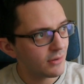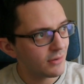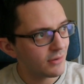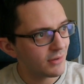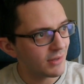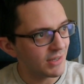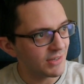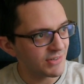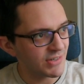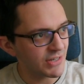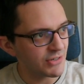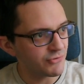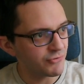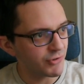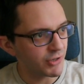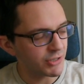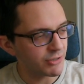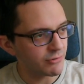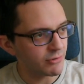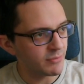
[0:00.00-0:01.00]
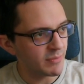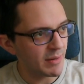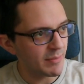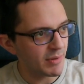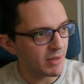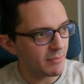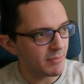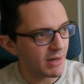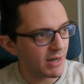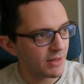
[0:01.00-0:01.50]
He says, trying to remember
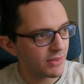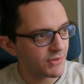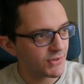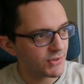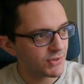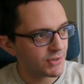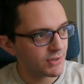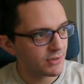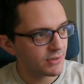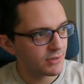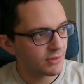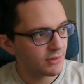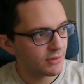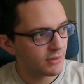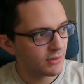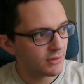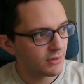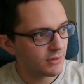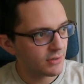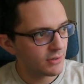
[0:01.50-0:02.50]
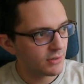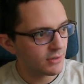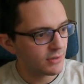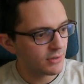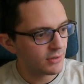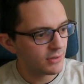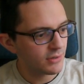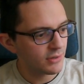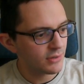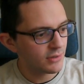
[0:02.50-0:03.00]
the maths.
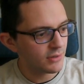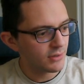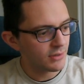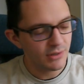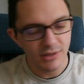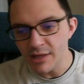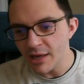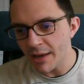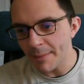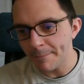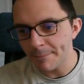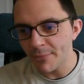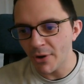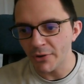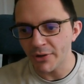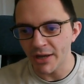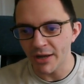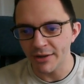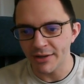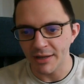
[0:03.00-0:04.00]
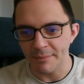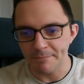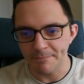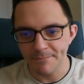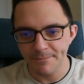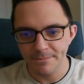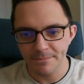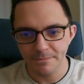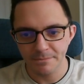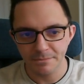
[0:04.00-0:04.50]
Yeah, okay.
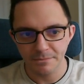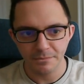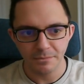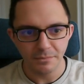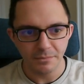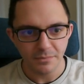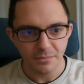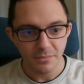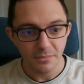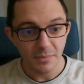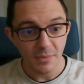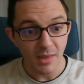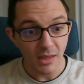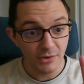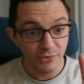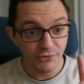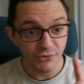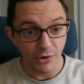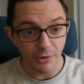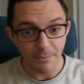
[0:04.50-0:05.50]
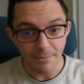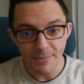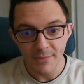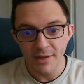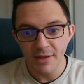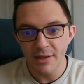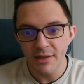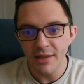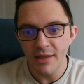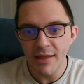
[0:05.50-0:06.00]
So,
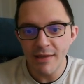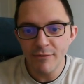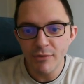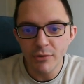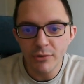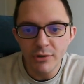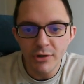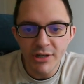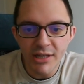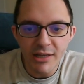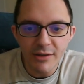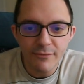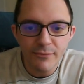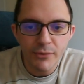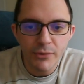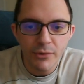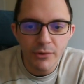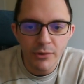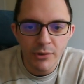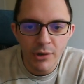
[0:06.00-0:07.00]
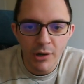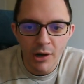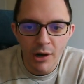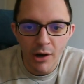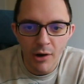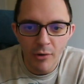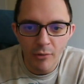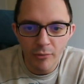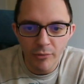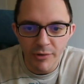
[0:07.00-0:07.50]
if you're looking for
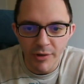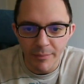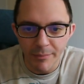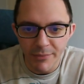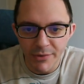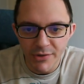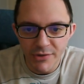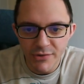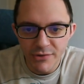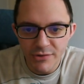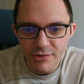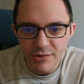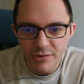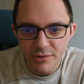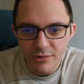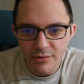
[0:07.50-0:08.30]
whole numbers,